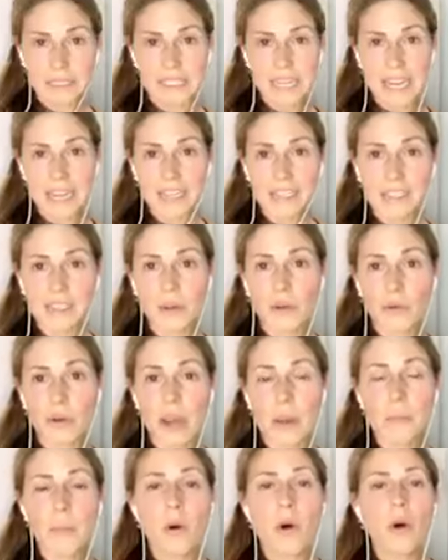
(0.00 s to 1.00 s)
that. Is a
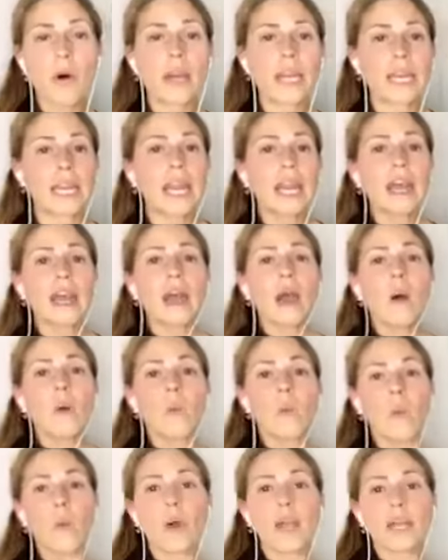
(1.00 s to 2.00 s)
great point.
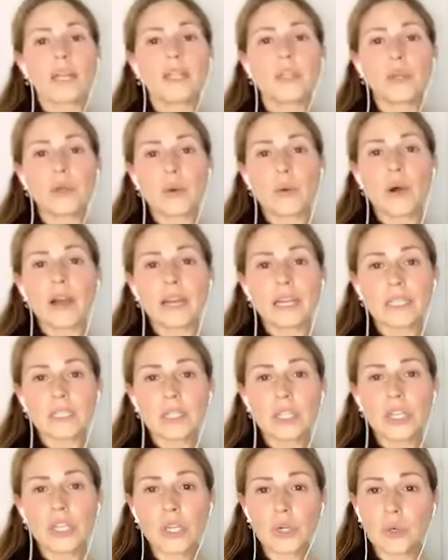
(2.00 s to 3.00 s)
When you are
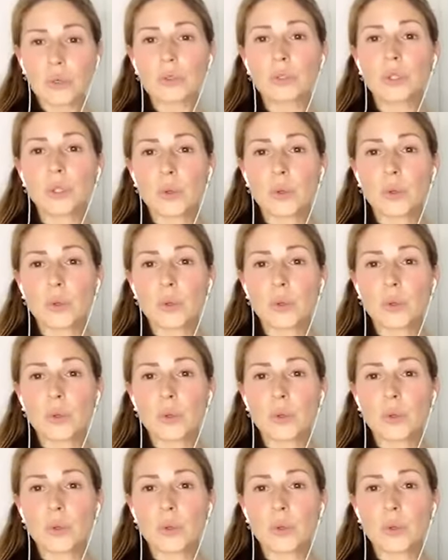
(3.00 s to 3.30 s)
new